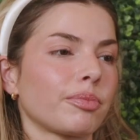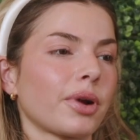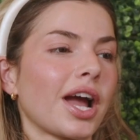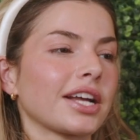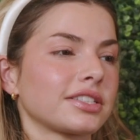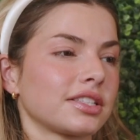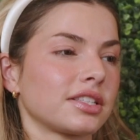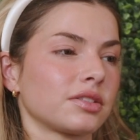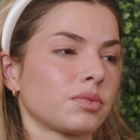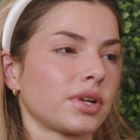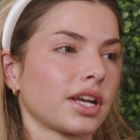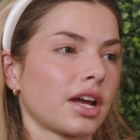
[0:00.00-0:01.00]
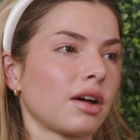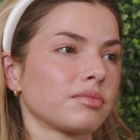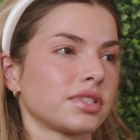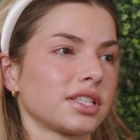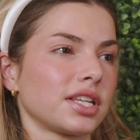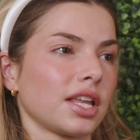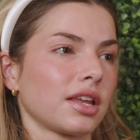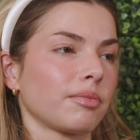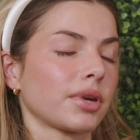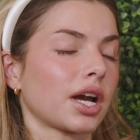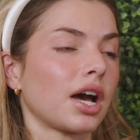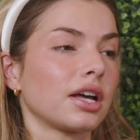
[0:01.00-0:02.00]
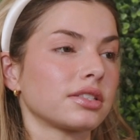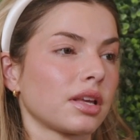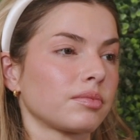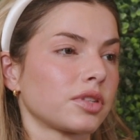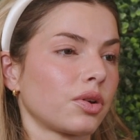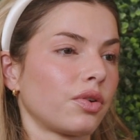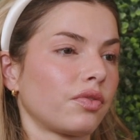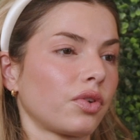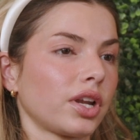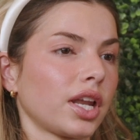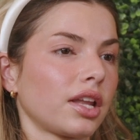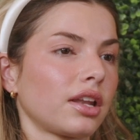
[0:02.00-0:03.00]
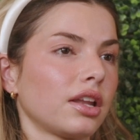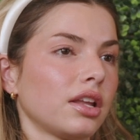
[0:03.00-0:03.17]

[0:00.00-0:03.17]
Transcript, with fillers: practices when it comes to dating because I'm so avoidant.